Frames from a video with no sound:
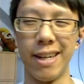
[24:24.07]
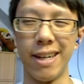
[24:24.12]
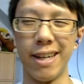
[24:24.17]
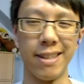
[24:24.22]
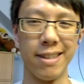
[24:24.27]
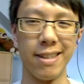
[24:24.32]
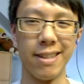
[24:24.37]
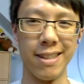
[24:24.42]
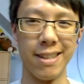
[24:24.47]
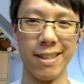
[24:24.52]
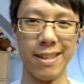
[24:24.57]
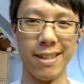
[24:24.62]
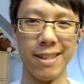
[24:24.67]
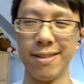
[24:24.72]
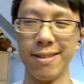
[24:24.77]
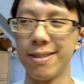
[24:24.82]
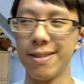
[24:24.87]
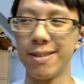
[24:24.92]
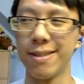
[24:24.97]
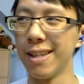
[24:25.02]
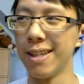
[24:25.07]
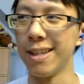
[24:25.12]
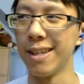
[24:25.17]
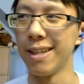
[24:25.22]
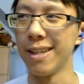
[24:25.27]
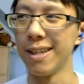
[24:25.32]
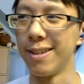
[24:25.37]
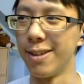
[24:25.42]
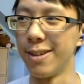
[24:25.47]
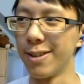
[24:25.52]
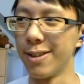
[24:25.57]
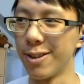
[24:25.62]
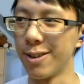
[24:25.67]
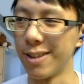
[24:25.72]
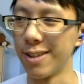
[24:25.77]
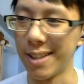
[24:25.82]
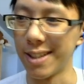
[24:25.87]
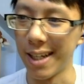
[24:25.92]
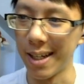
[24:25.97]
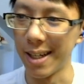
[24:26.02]
that in an
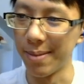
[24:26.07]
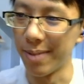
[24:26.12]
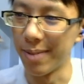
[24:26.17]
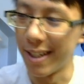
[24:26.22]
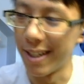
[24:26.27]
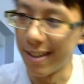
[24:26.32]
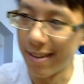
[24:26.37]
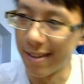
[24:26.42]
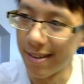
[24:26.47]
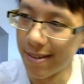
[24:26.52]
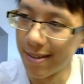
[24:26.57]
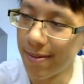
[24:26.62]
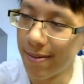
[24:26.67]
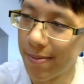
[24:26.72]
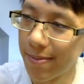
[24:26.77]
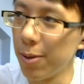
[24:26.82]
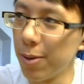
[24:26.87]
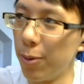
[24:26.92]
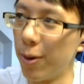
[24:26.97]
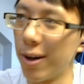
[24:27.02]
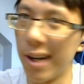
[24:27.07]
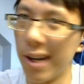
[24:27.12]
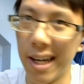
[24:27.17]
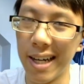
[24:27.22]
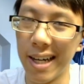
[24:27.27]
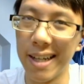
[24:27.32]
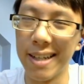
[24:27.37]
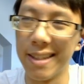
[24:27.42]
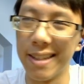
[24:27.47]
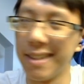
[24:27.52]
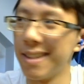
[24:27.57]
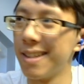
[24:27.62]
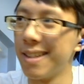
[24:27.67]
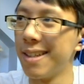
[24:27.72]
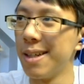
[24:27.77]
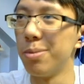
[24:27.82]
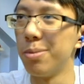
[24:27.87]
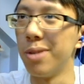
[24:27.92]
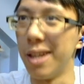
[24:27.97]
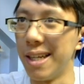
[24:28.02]
alternate timeline where I
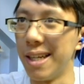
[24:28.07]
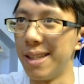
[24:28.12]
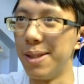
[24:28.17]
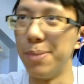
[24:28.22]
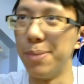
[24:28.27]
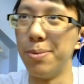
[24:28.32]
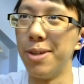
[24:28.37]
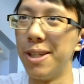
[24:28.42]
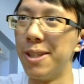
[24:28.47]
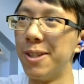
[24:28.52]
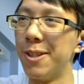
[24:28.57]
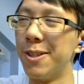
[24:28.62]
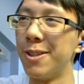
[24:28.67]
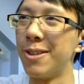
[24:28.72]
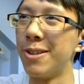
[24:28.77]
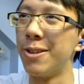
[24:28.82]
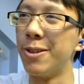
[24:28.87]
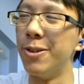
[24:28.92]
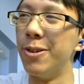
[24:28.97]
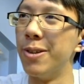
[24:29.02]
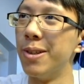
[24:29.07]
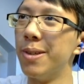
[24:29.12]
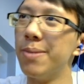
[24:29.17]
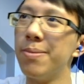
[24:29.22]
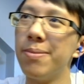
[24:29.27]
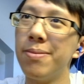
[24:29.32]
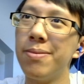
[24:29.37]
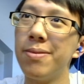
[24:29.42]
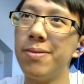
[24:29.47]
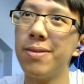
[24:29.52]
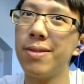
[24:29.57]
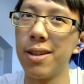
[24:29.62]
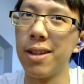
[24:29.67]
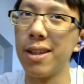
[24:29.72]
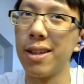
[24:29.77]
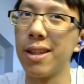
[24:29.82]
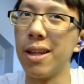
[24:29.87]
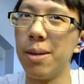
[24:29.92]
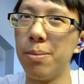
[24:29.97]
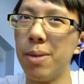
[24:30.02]
played the Precursor Golem. I
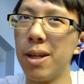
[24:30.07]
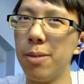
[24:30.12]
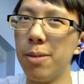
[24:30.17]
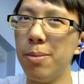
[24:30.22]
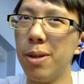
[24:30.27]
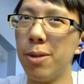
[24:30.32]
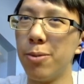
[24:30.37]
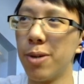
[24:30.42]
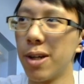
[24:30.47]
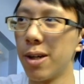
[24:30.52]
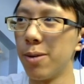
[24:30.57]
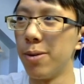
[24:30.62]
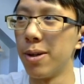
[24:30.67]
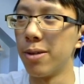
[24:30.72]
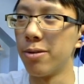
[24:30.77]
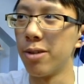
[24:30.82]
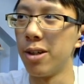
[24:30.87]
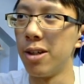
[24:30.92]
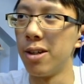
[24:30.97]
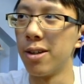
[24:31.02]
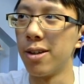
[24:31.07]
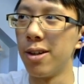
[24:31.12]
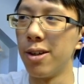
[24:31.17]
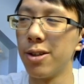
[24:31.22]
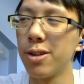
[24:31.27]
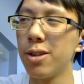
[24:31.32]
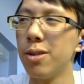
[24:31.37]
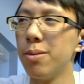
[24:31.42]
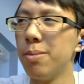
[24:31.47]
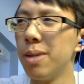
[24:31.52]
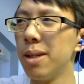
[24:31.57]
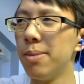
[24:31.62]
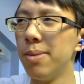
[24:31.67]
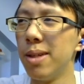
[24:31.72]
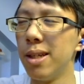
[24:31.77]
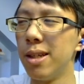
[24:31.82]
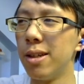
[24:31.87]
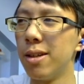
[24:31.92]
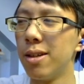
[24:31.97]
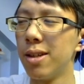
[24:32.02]
think that might have been where I went wrong. Also,
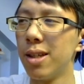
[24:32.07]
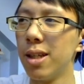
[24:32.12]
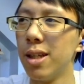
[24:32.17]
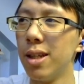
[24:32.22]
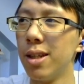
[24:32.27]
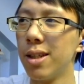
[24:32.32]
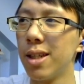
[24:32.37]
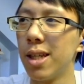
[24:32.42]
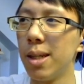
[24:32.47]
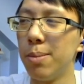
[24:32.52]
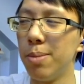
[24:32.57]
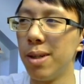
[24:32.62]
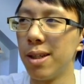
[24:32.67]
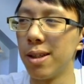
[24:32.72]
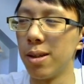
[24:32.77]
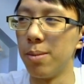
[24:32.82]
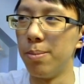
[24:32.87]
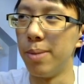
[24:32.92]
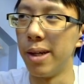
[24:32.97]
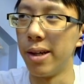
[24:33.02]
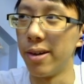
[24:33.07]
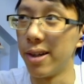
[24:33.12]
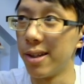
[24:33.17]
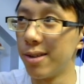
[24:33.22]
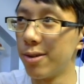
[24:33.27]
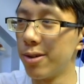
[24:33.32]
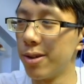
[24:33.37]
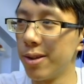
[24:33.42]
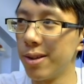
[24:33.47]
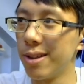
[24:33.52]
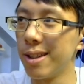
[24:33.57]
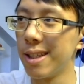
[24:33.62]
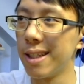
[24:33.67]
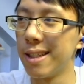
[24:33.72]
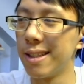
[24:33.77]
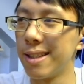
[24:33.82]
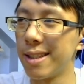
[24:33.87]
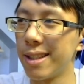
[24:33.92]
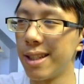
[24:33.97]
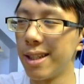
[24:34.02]
maybe keeping the Buried Rune
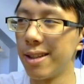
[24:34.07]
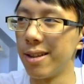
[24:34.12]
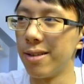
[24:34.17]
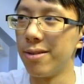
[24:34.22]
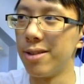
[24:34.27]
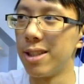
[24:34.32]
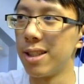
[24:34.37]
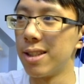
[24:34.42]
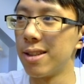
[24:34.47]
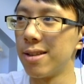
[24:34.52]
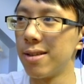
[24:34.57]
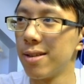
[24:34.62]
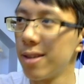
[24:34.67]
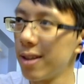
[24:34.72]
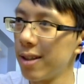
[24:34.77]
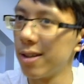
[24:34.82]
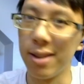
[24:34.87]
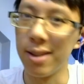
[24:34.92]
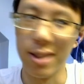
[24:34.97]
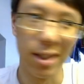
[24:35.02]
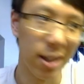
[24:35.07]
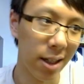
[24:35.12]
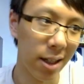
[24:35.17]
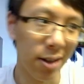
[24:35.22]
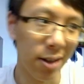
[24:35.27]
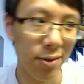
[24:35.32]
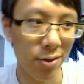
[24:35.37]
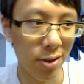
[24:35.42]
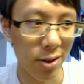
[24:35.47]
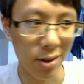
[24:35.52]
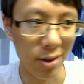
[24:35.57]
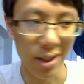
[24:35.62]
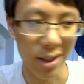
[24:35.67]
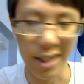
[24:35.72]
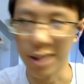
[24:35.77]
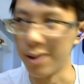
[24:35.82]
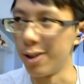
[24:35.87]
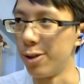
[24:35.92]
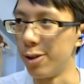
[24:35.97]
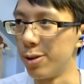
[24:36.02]
instead of just digging for
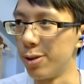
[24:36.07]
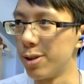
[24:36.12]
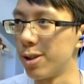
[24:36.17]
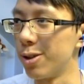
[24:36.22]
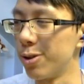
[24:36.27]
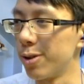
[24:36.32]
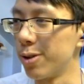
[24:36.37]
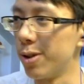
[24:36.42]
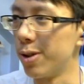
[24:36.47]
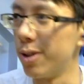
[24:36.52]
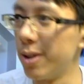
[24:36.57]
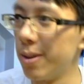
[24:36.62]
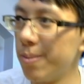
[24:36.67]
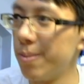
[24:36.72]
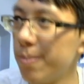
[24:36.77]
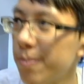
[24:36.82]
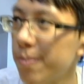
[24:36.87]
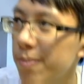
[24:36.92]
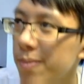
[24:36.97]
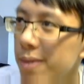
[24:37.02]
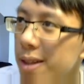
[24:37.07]
like a Lodestone Golem